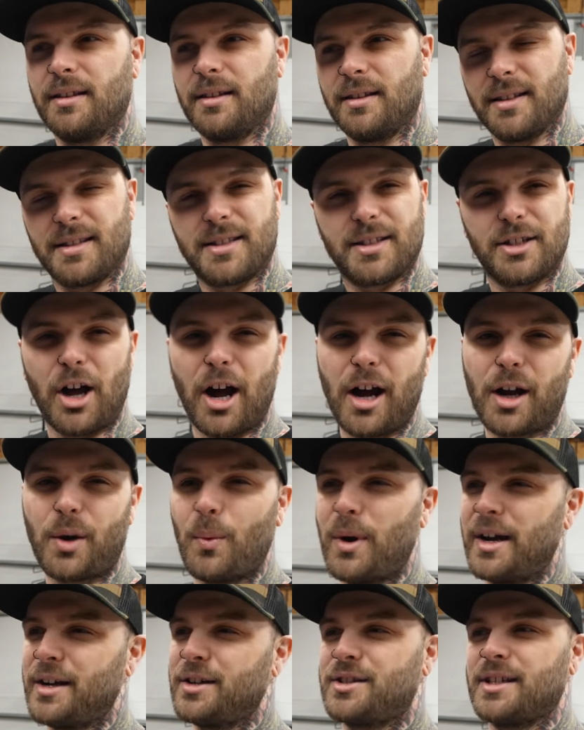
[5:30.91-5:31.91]
The
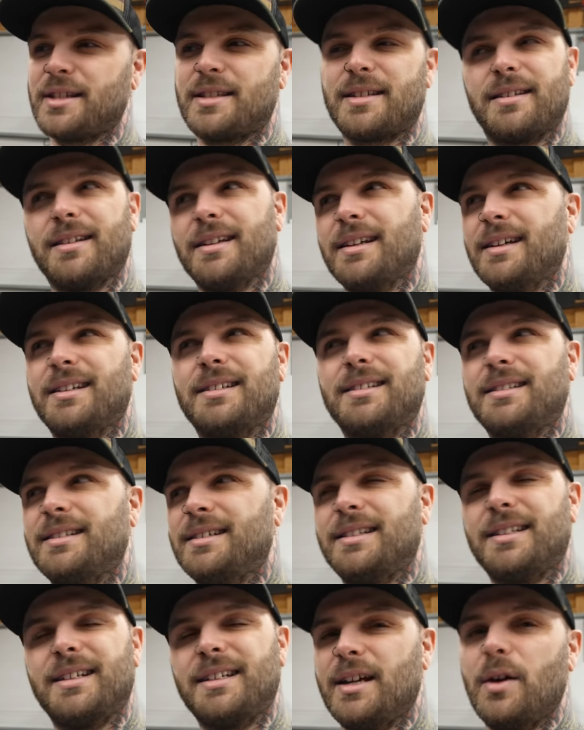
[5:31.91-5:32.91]
stock one just,
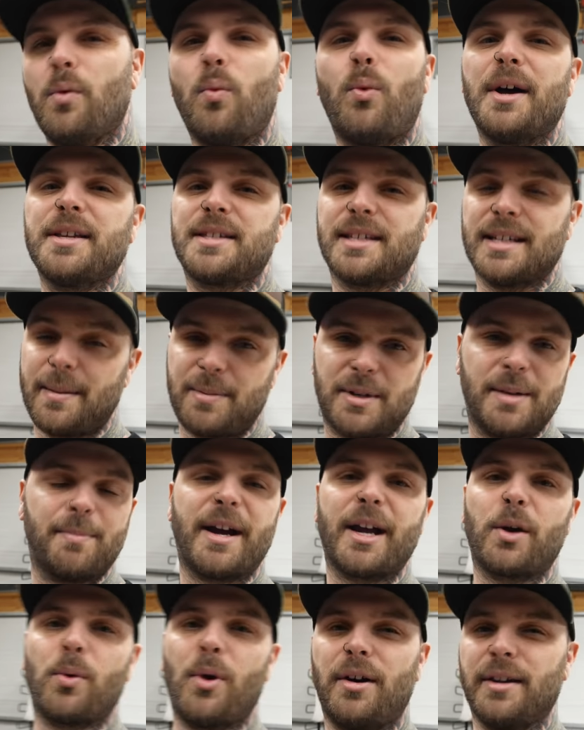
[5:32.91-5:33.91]
it wasn't up to
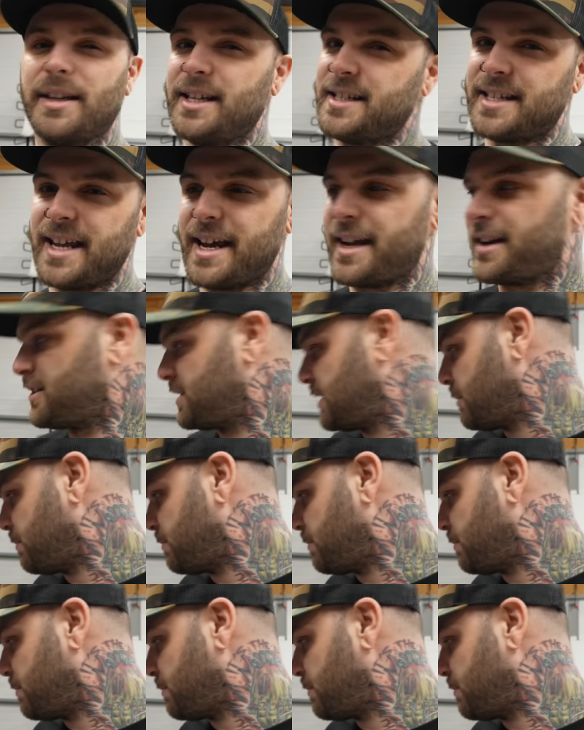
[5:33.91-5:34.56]
my quality standard.